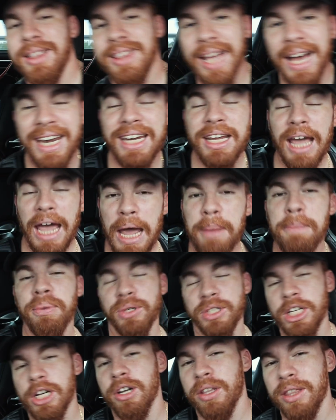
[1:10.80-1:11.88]

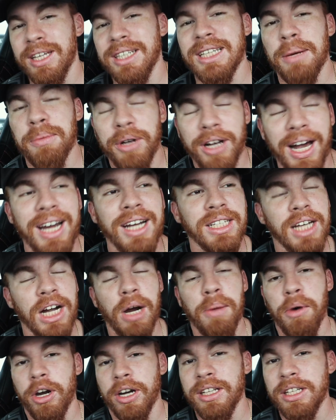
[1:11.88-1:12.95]
98% of the things I'm gonna talk
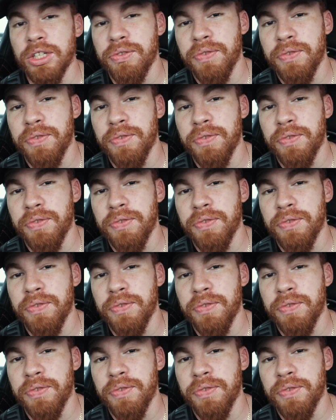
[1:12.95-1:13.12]
about in this